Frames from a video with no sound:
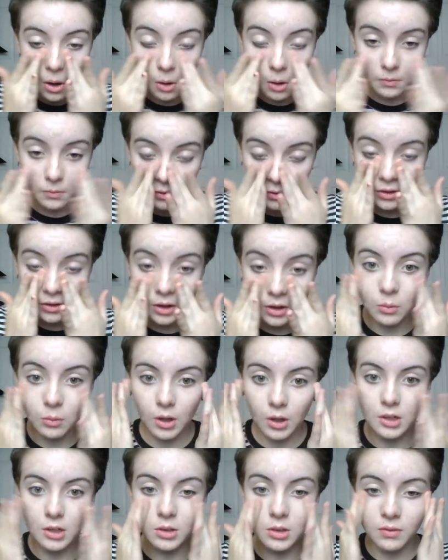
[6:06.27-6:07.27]
Hopefully that
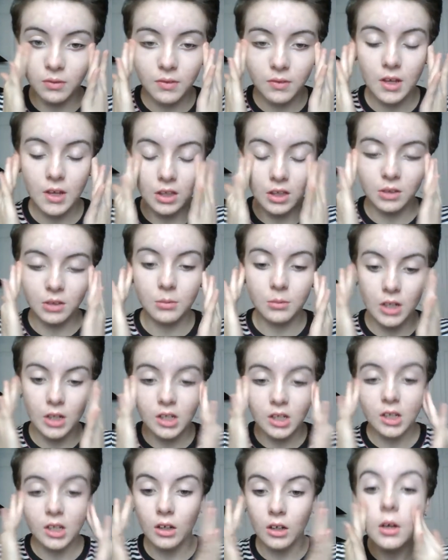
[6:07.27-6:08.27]
works with the
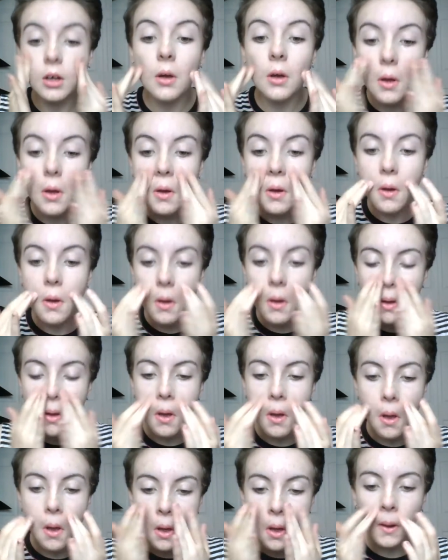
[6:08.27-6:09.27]
illuminating
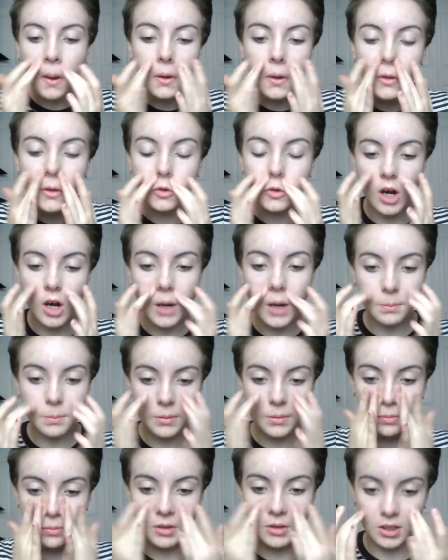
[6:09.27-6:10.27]

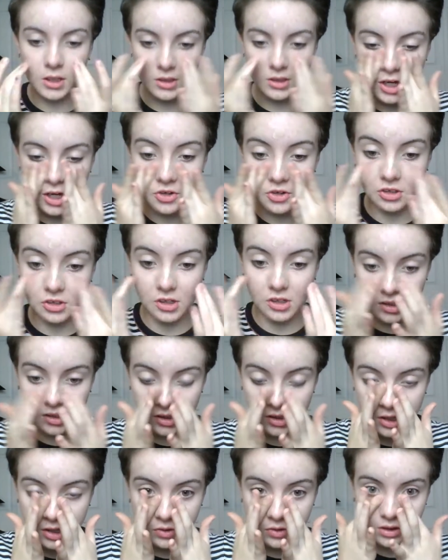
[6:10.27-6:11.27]
drops, because I usually
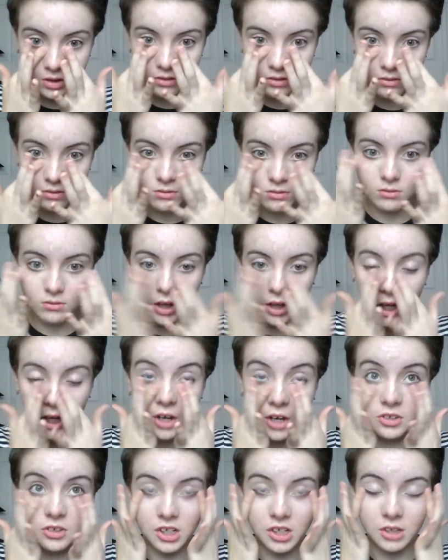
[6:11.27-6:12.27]
just do it. I
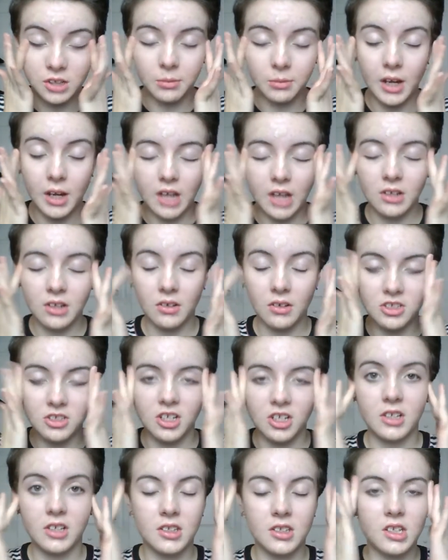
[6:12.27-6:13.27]
usually use my hands with
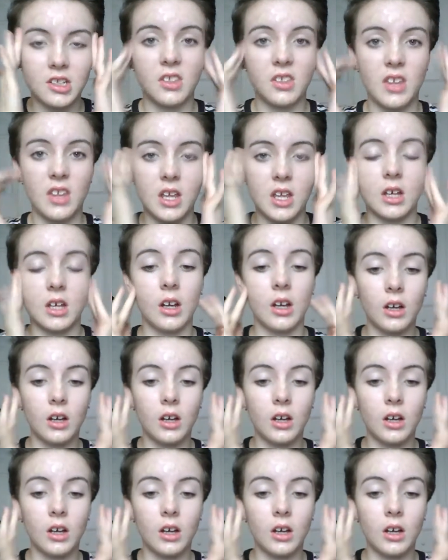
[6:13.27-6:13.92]
just the